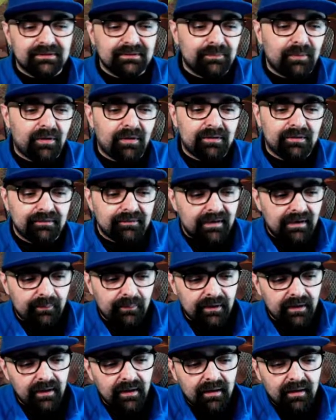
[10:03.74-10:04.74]
He's part of the
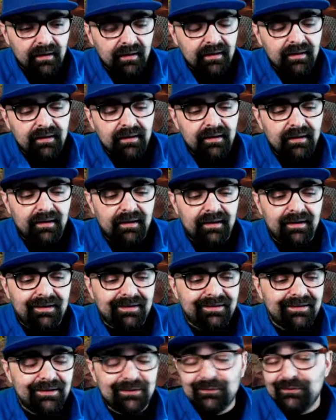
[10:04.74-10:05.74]
family.
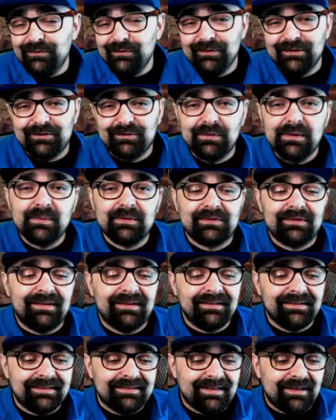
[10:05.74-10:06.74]
And he was doing the streaming, so I
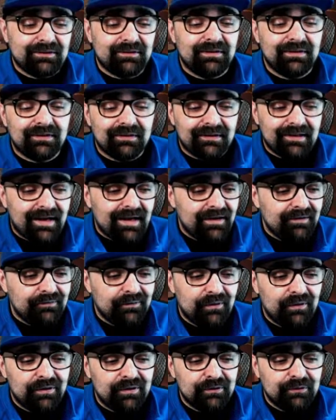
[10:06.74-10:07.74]
did this actually live
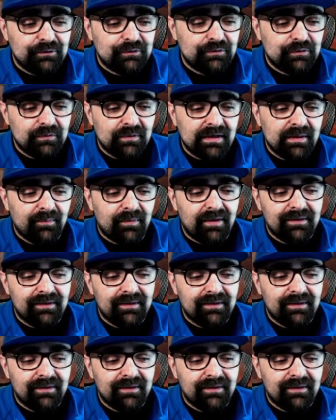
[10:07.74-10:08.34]
on stream.